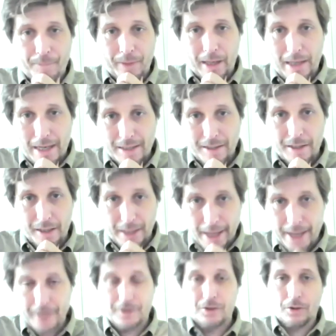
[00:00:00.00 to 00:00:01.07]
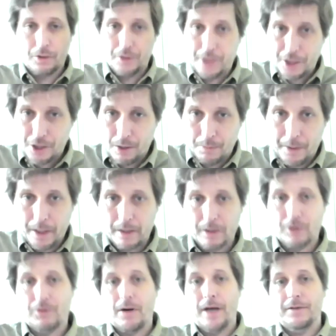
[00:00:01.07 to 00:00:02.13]
less the case. So conditional being in
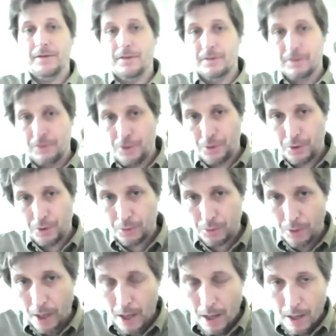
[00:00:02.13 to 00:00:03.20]
a crisis, do you